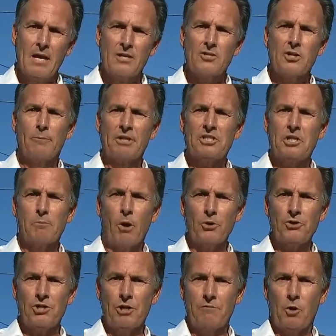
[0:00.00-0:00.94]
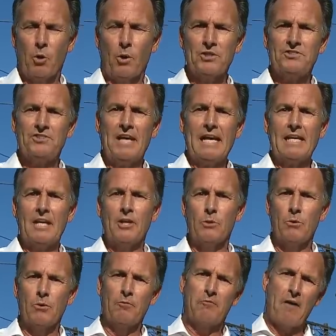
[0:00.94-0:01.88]
So much emotion, of course, tied
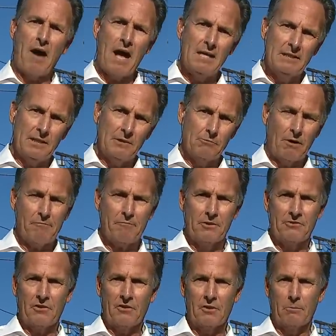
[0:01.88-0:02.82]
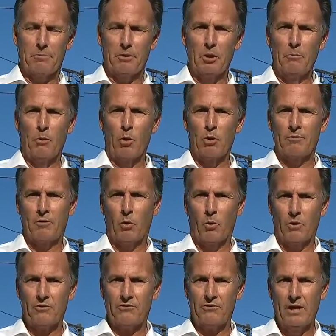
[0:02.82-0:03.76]
into Uvalde, referenced on the billboard, of
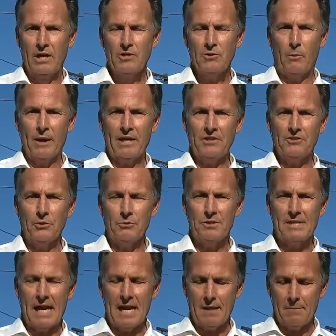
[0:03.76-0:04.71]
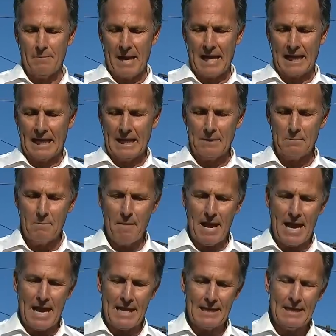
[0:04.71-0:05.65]
course, 22 dead back in
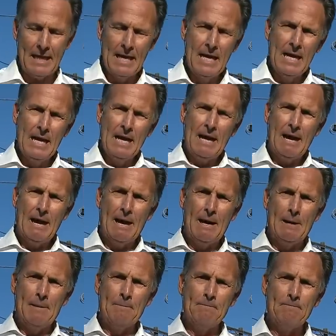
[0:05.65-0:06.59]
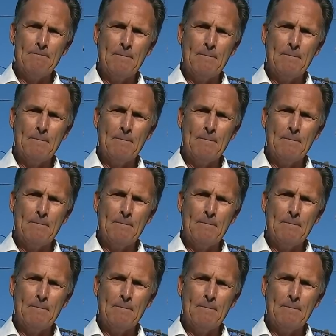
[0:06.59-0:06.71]
May. I